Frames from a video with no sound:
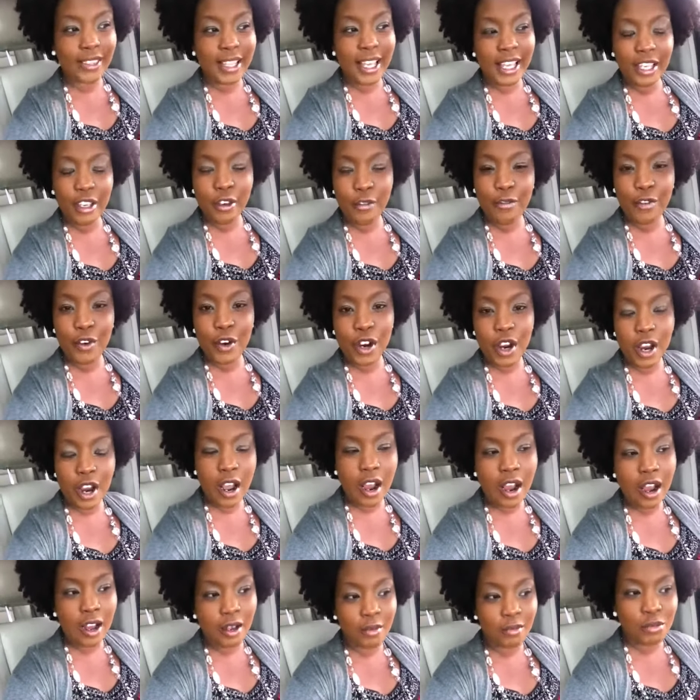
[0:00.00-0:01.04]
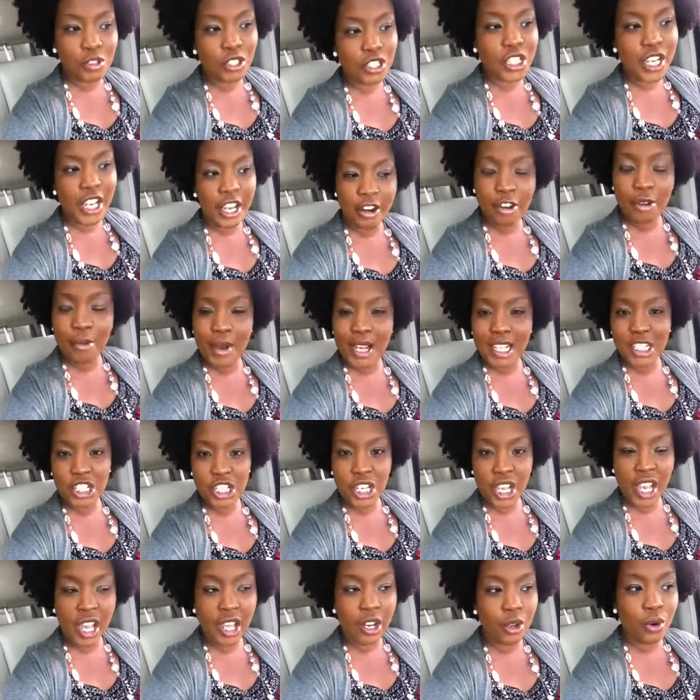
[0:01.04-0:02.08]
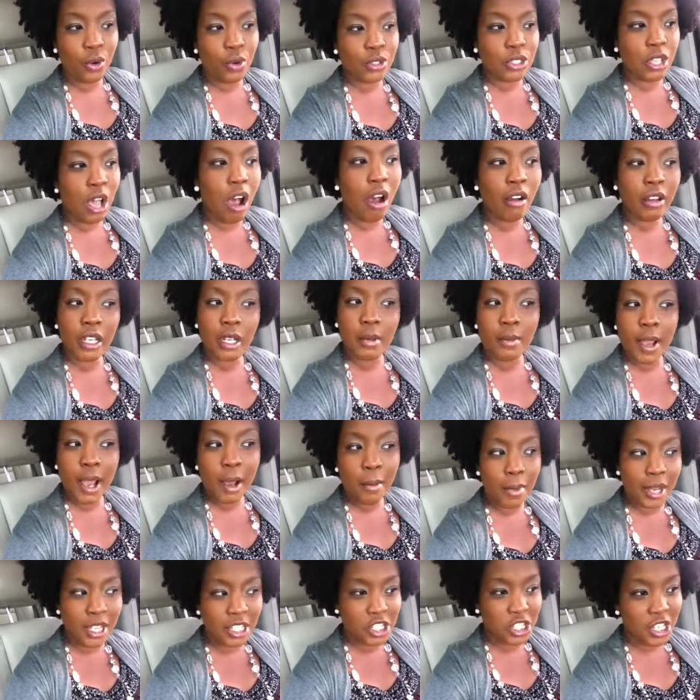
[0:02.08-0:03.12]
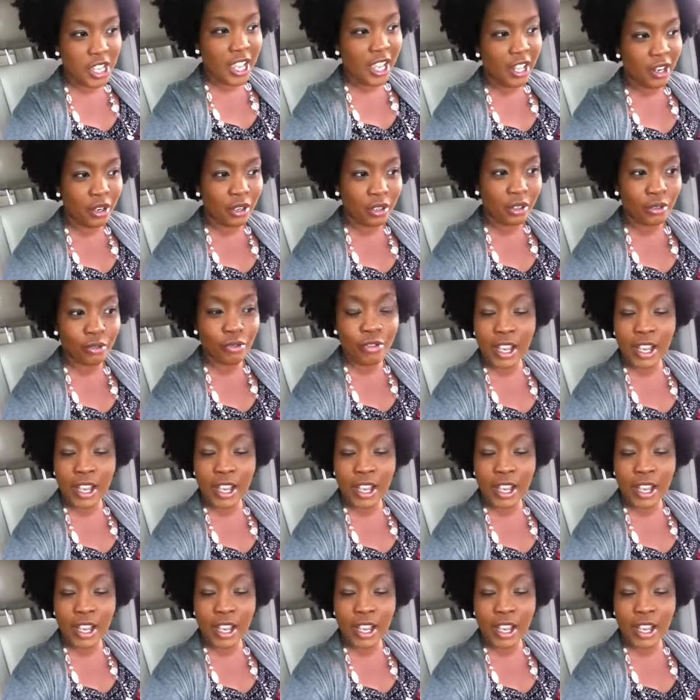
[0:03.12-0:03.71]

Thank you for um, sharing my channel, talking about my channel,